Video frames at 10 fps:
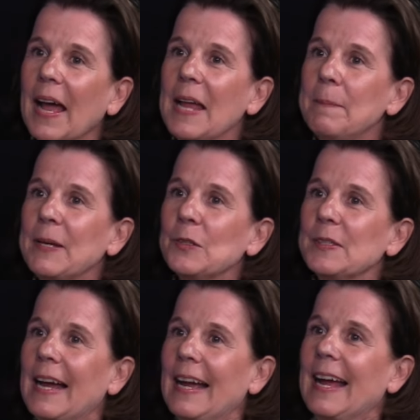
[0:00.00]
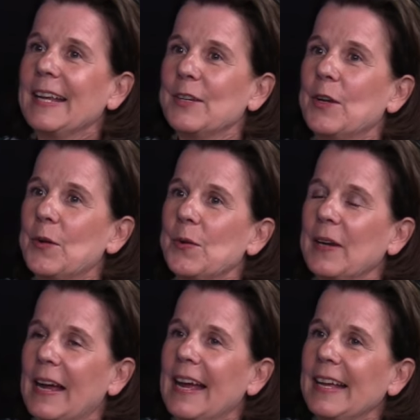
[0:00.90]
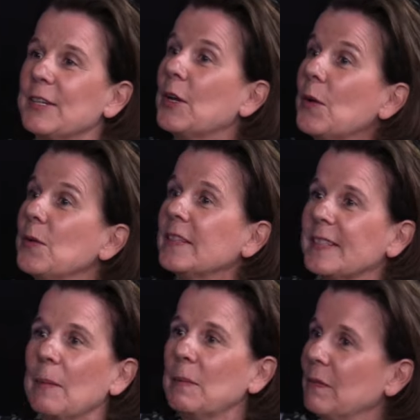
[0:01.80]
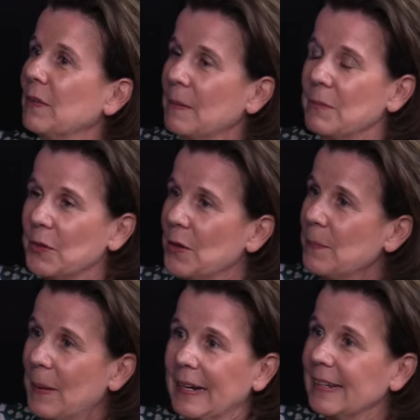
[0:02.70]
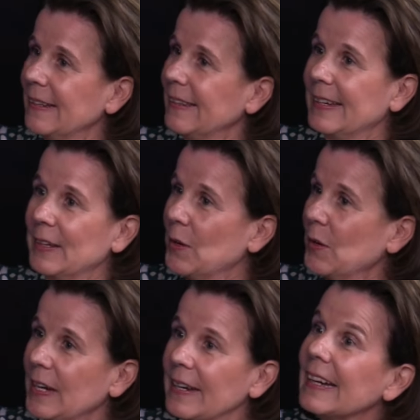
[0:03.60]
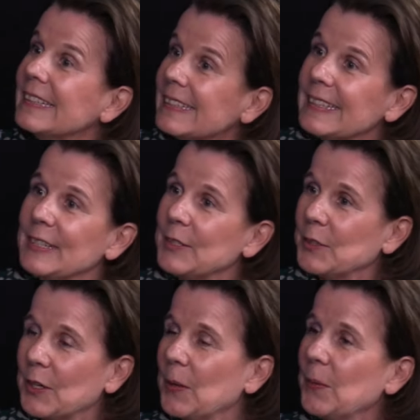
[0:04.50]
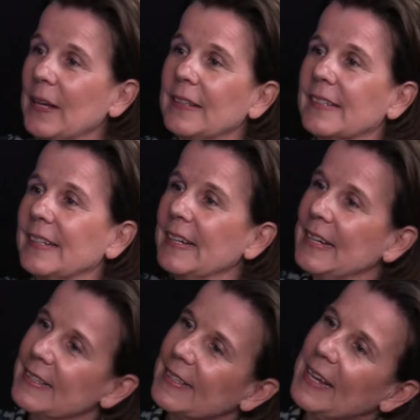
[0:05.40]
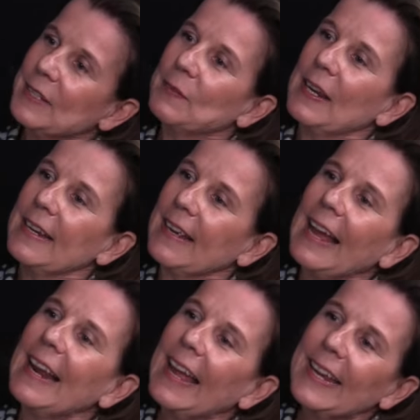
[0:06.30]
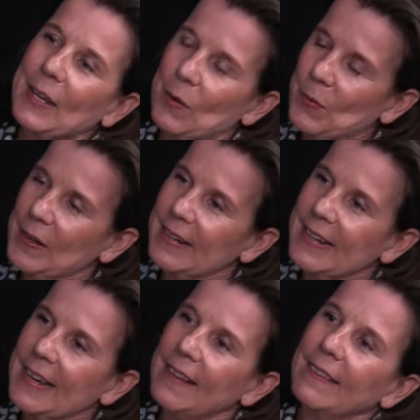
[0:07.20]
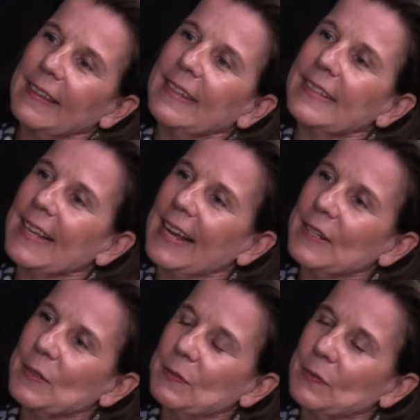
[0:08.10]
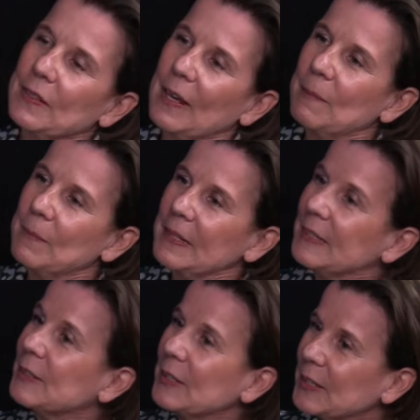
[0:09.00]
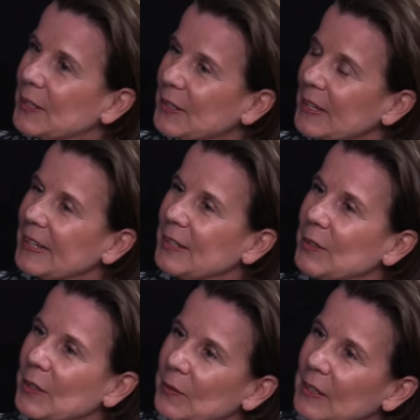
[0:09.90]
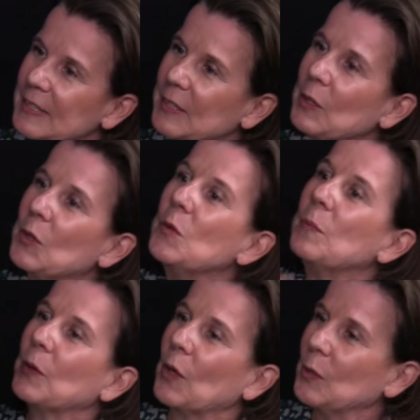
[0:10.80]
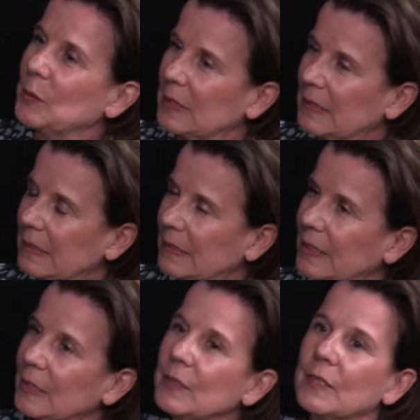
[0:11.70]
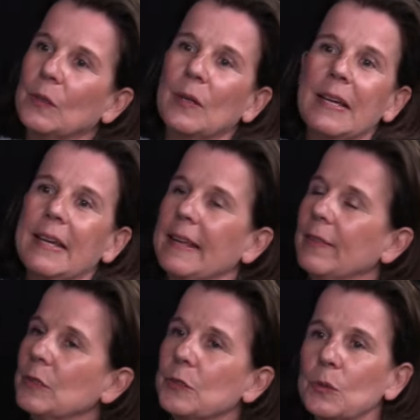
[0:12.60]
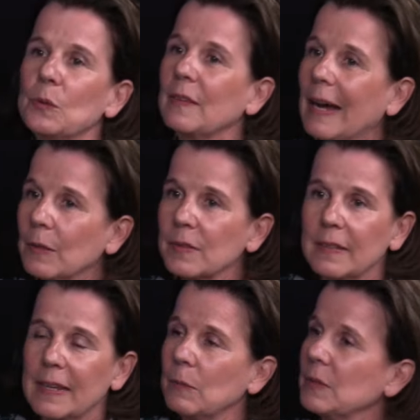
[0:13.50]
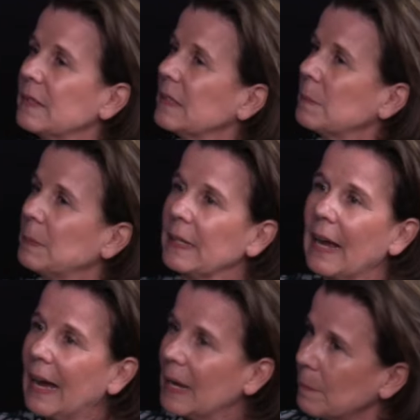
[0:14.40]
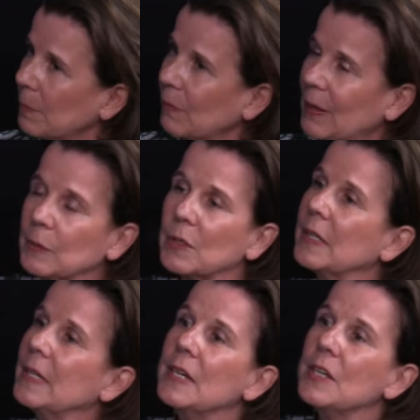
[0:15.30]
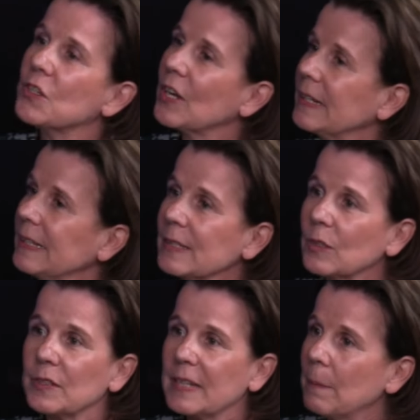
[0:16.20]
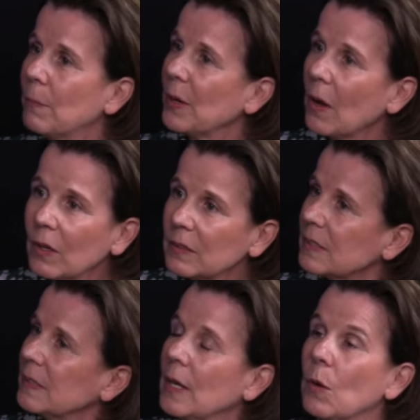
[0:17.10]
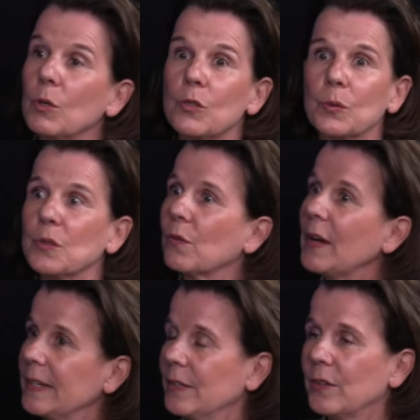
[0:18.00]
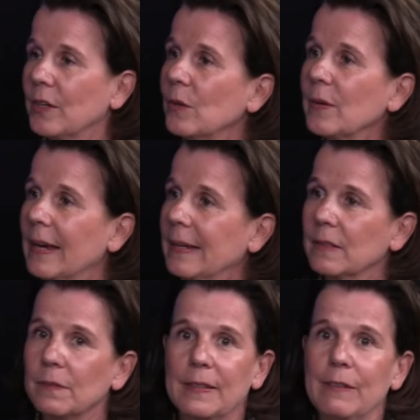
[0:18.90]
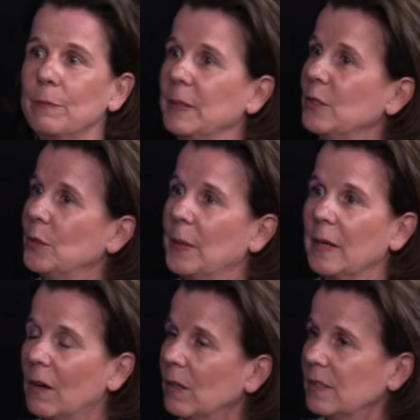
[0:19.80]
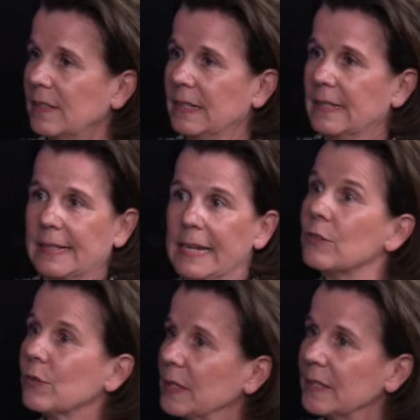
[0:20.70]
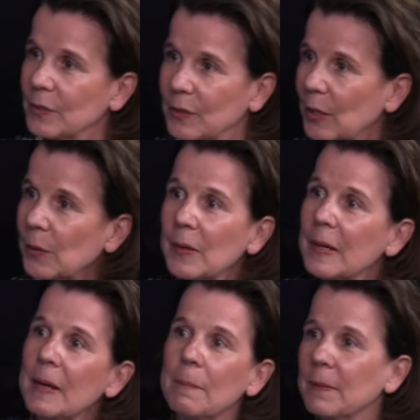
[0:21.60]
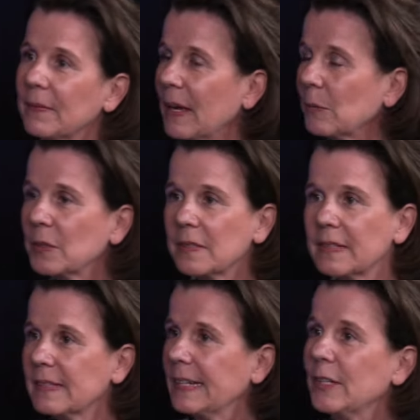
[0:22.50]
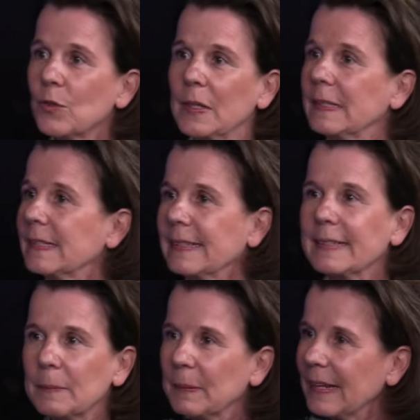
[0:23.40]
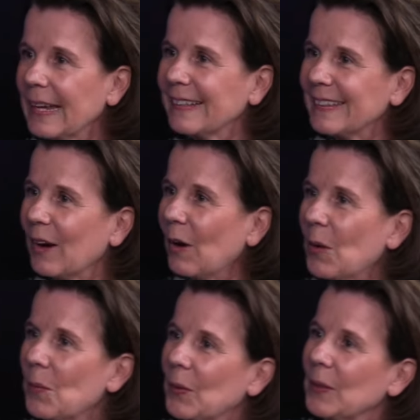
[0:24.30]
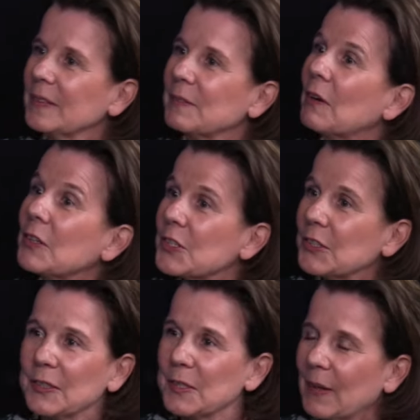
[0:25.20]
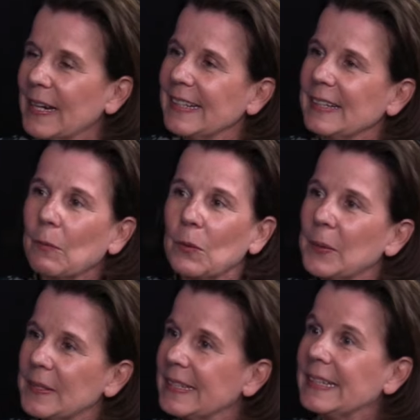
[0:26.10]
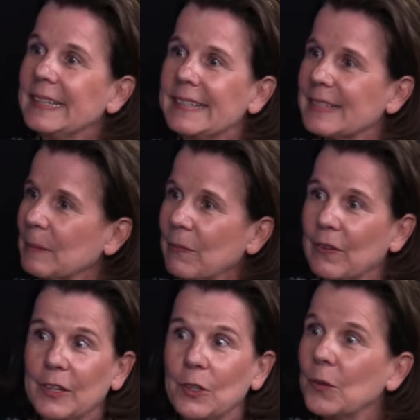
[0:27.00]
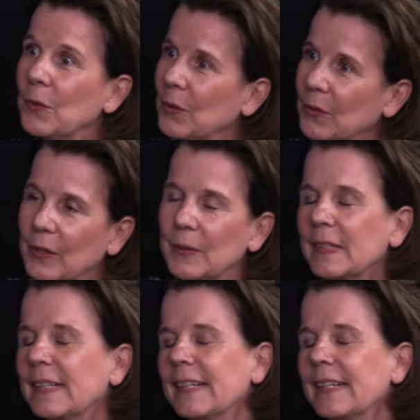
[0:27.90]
and because I had known I had known some of them, you know, back in the early 90s, you know, and it's kind of like I like it when things kind of come in in in you know there's the loop closes, yeah. you know. So in those 2000 there was this big hype around Chinese contemporary art, which was great, you know, mm-hmm. kind of they've been doing art since centuries, you know, mm-hmm. but there was this interest, it's a bit like the art world functions, right? It mm-hmm. always needs something new, you know